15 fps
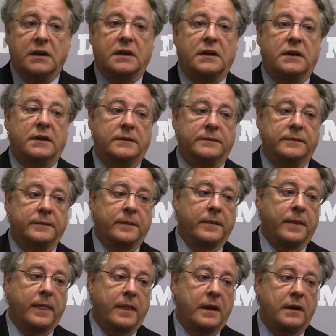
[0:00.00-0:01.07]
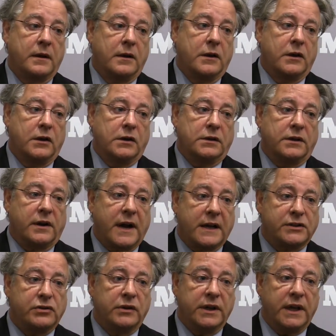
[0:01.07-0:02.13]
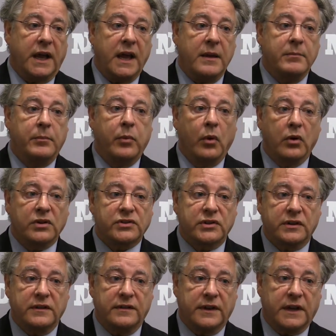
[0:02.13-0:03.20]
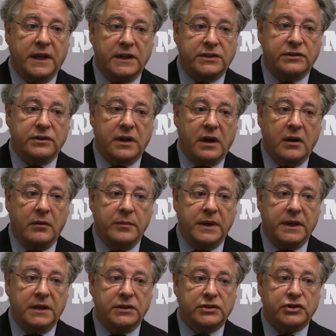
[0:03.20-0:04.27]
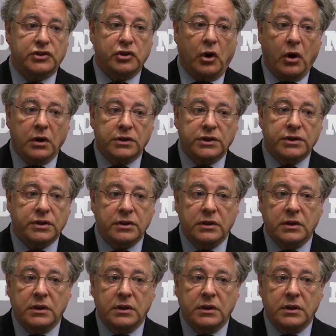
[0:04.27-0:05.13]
Um, are actually a board certification now being sought